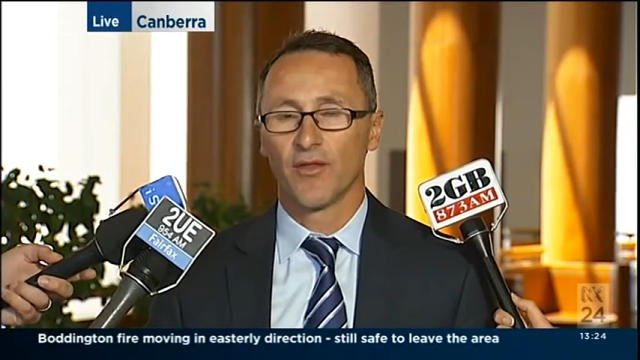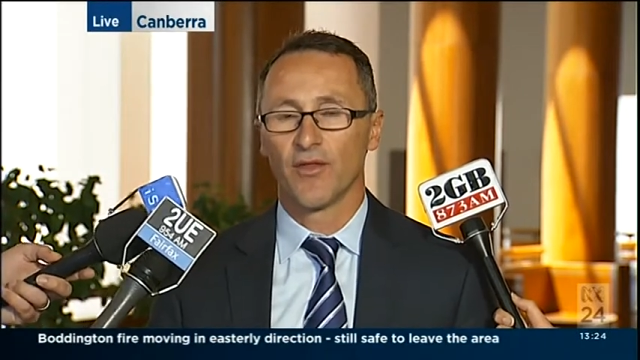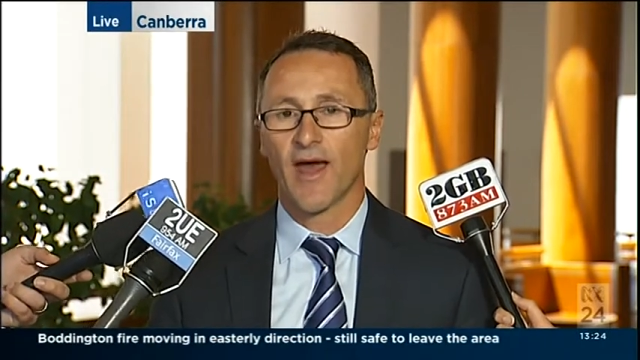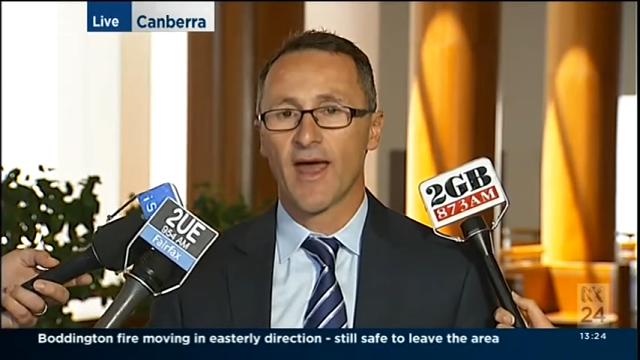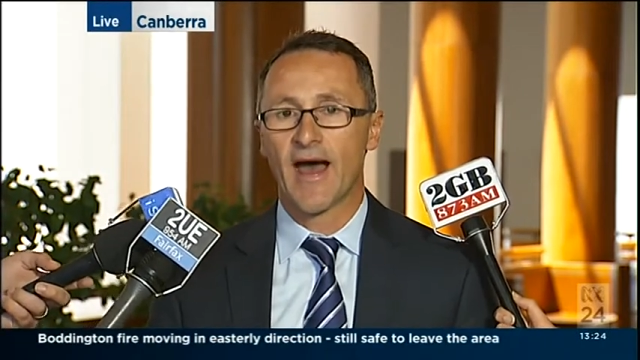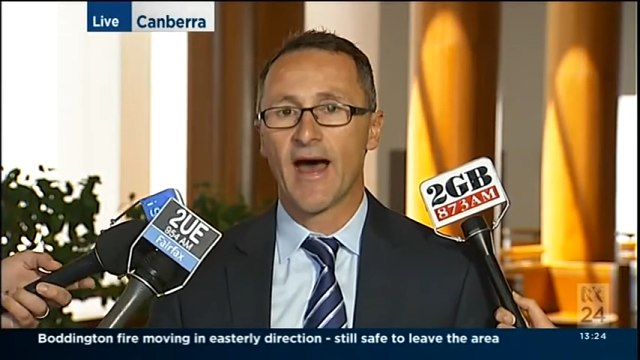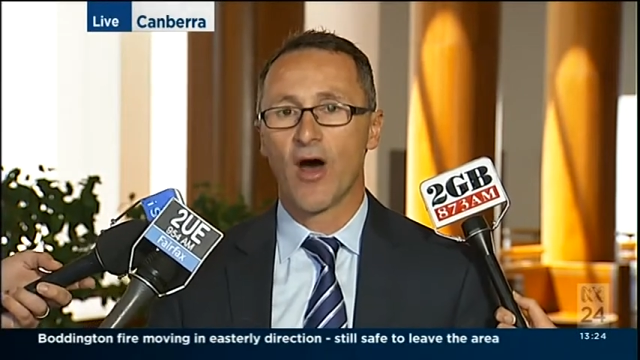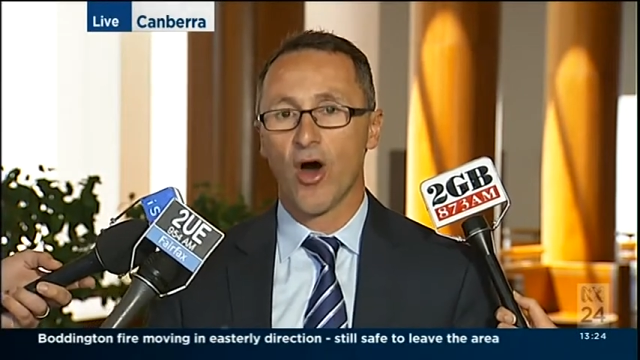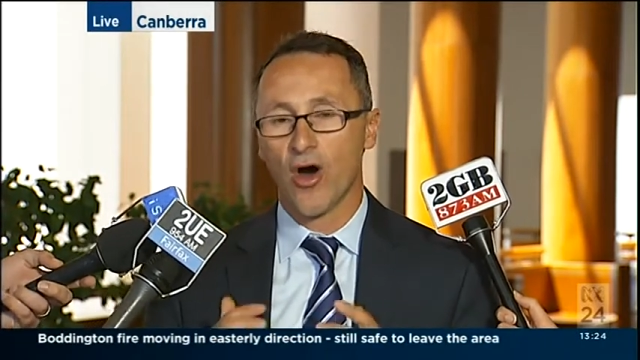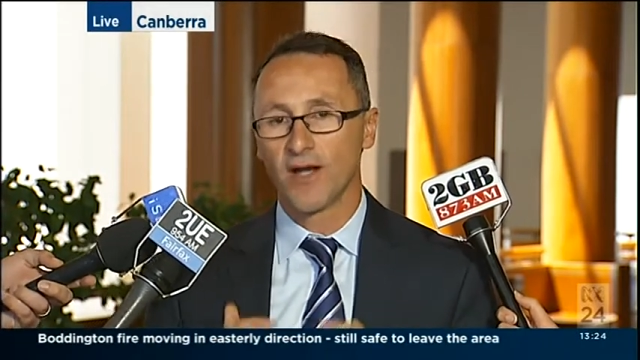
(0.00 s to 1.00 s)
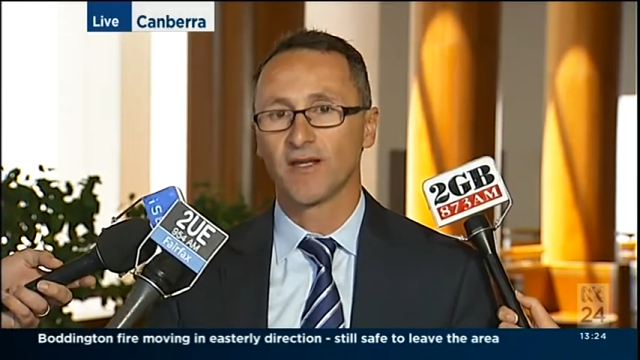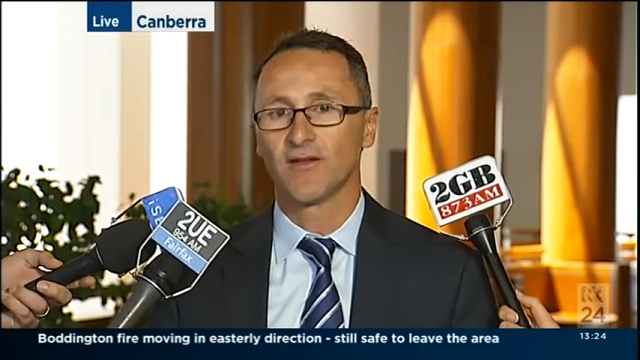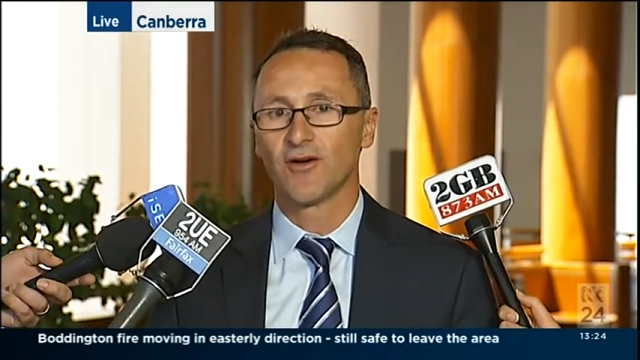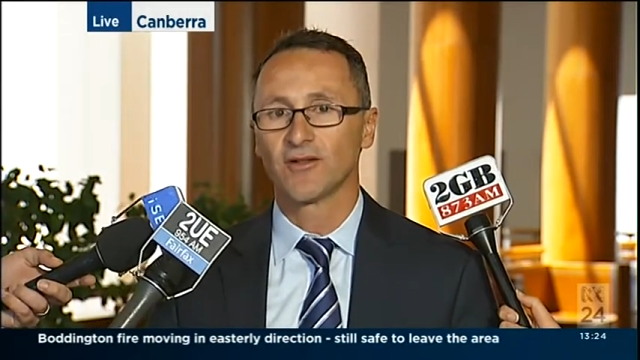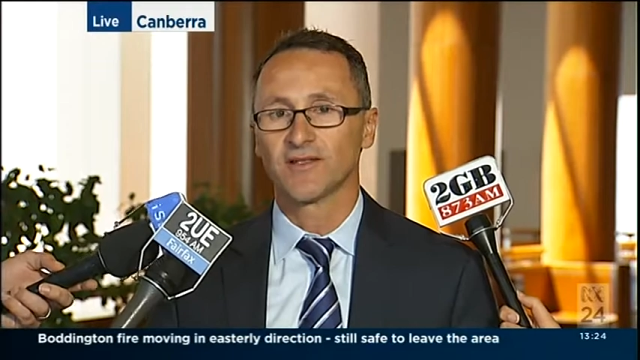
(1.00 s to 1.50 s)
they are
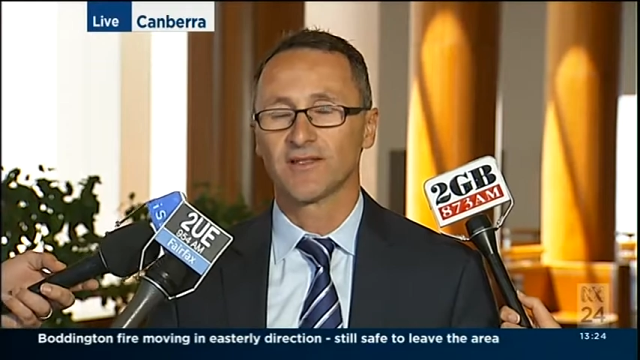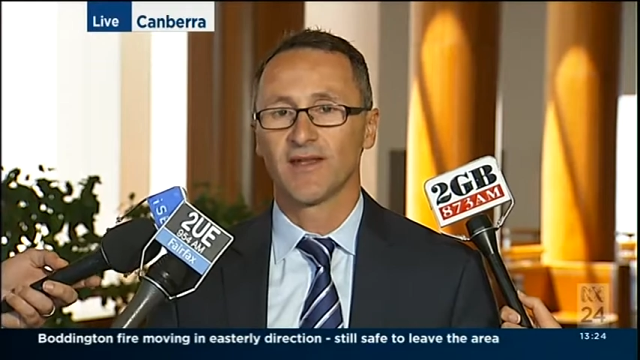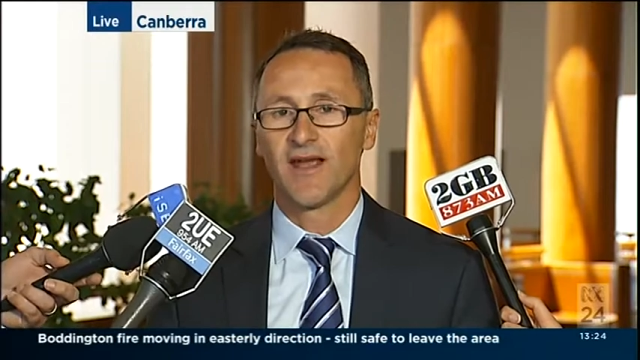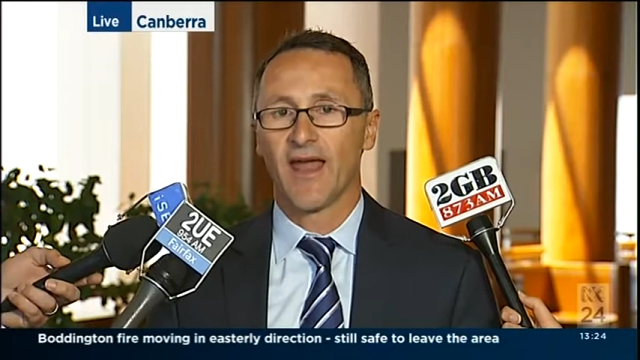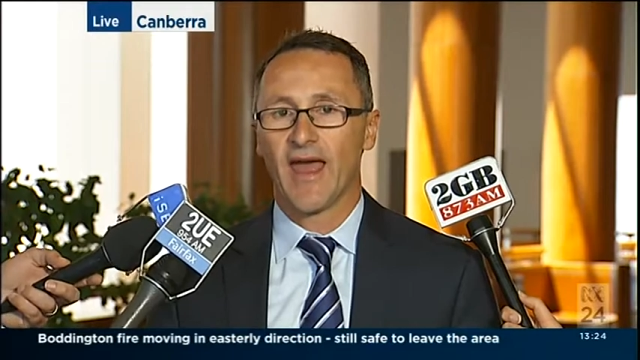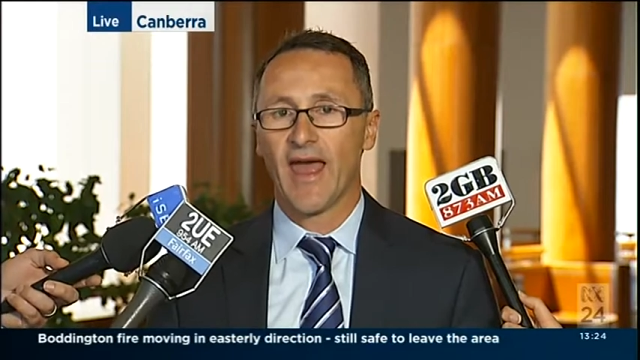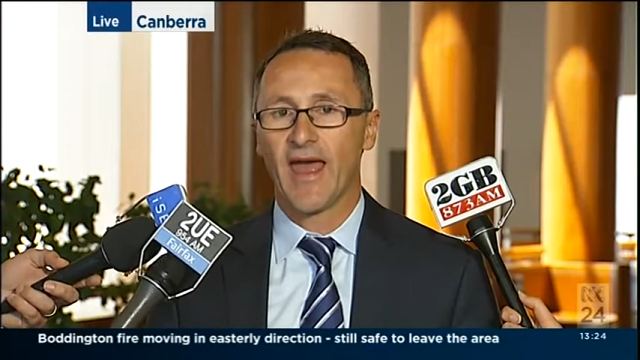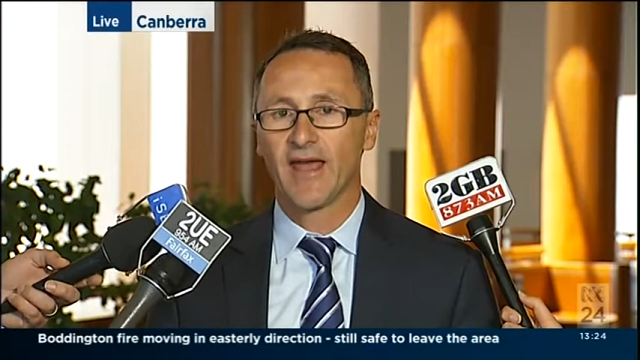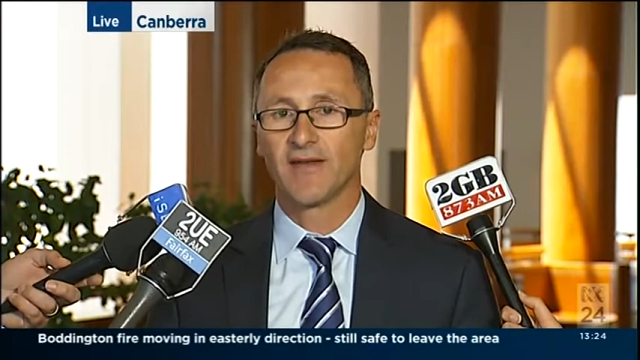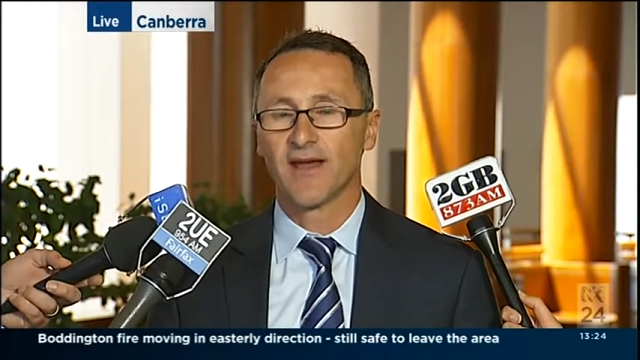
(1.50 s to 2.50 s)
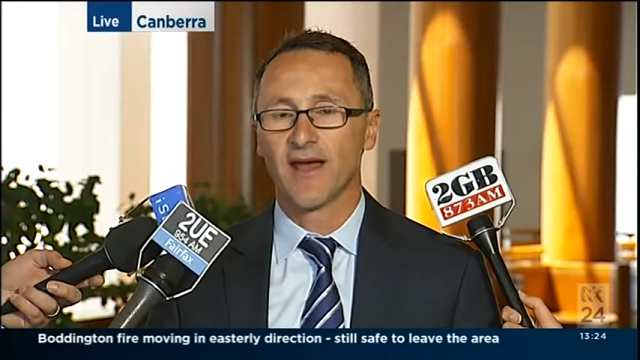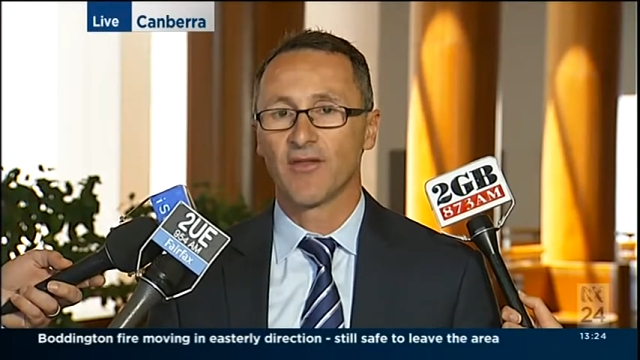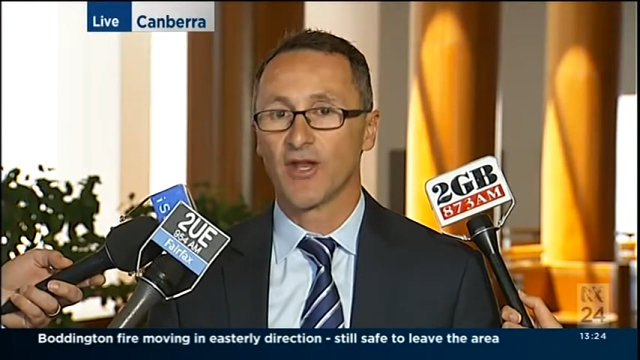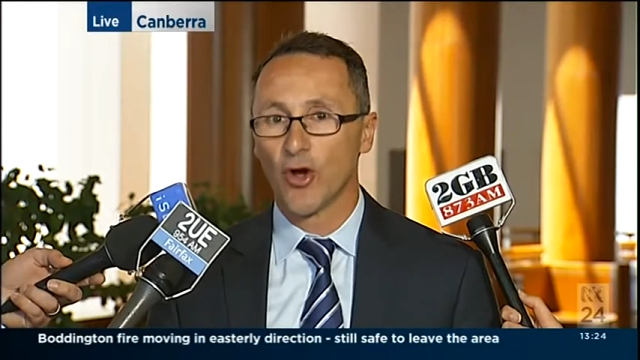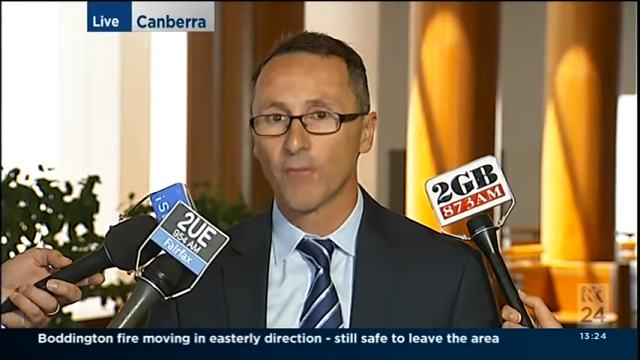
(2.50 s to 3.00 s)
ideologues, and
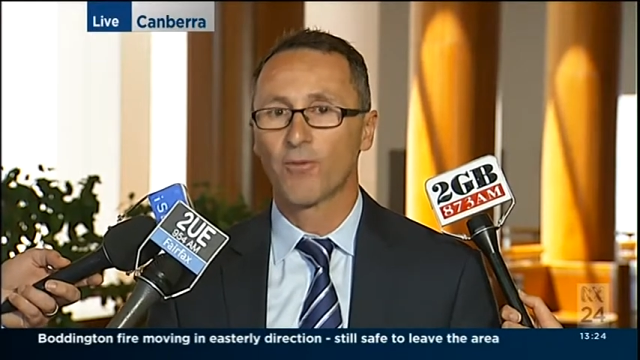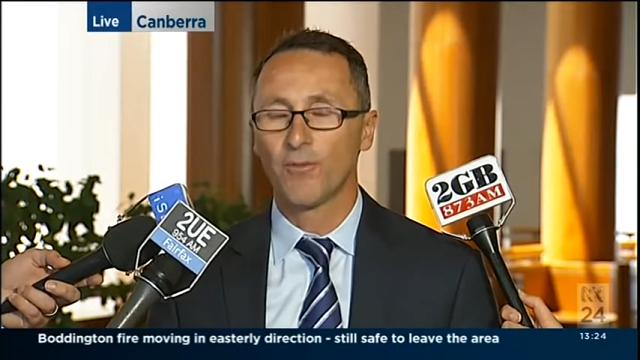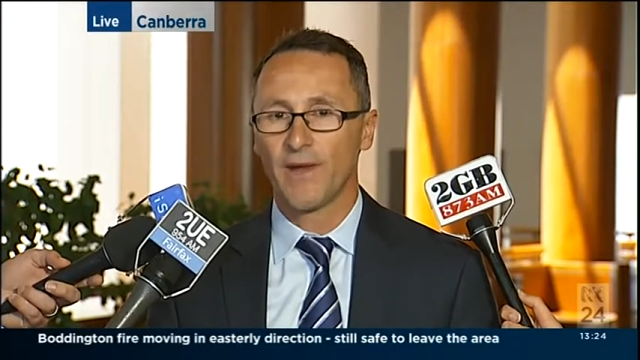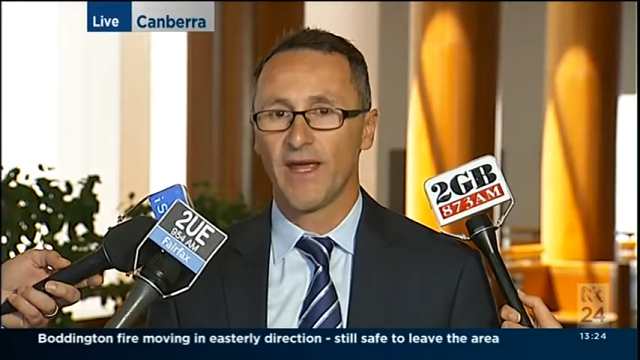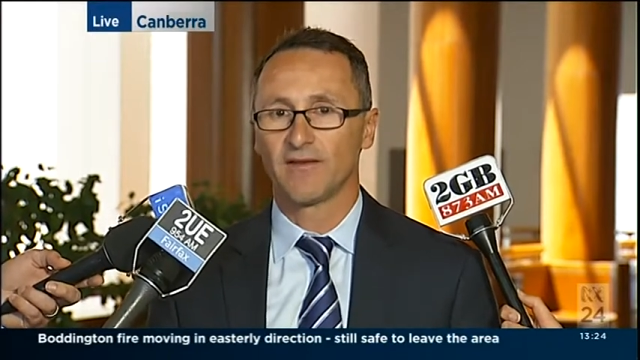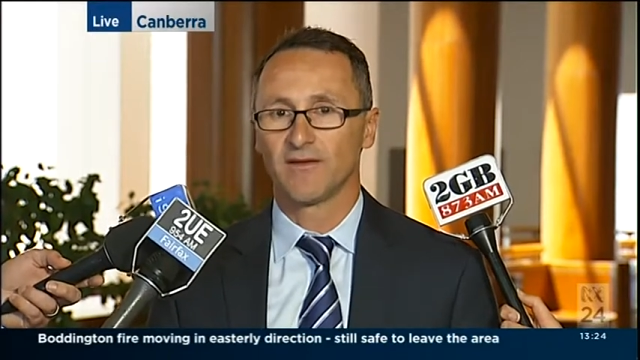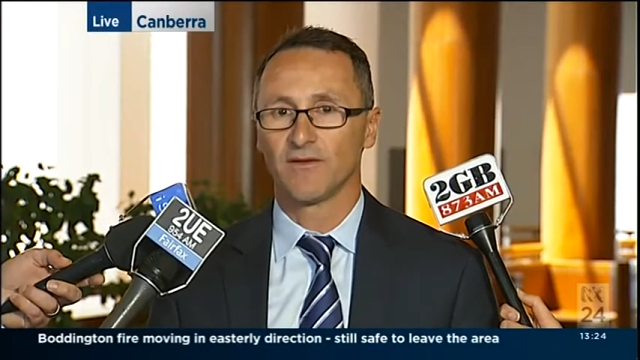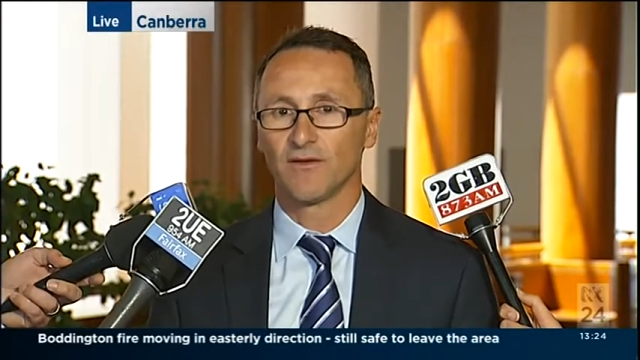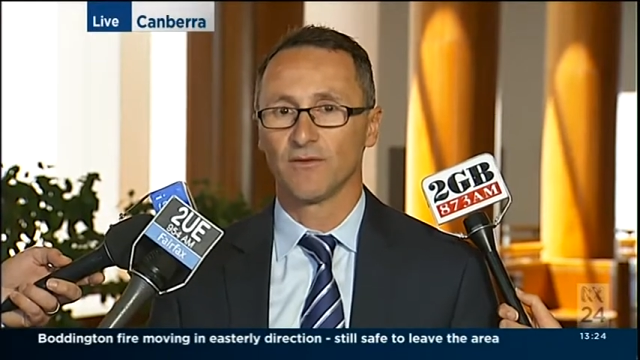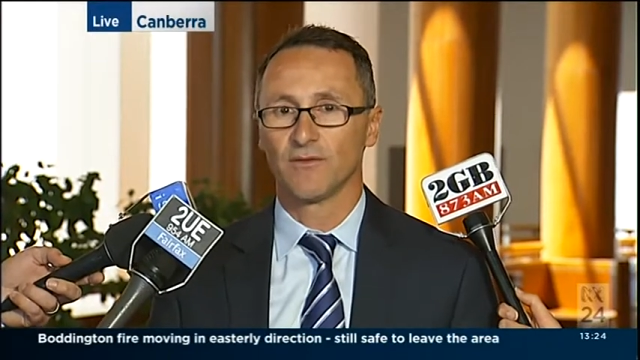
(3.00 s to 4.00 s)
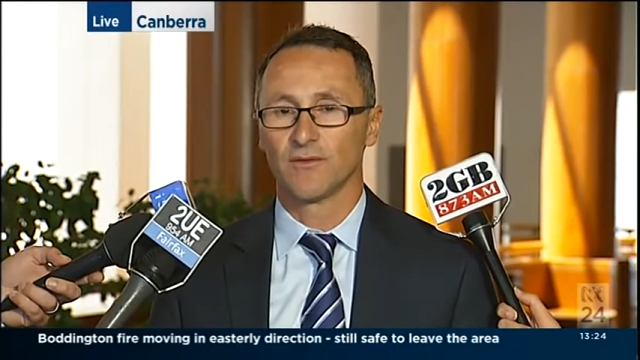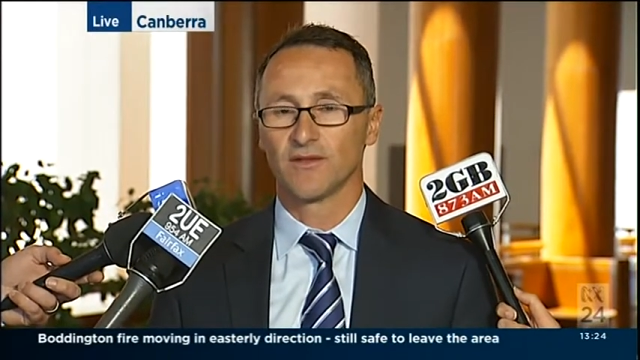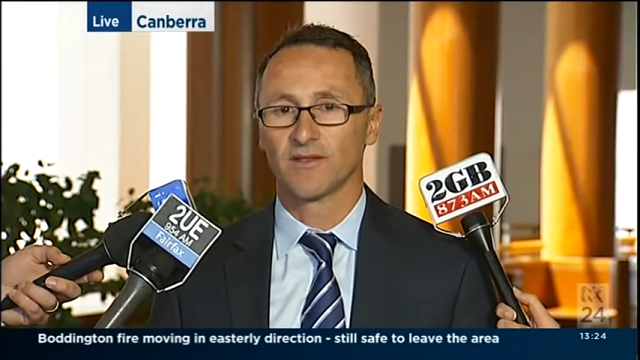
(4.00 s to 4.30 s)
they're not prepared to do